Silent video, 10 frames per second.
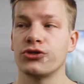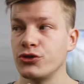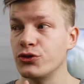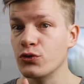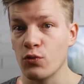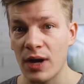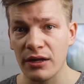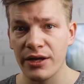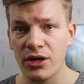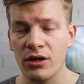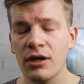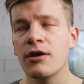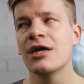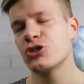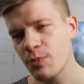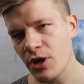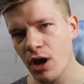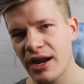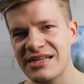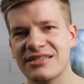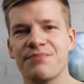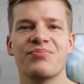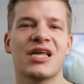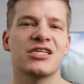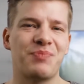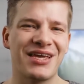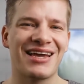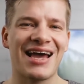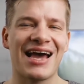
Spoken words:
to do well here, to be honest, speaking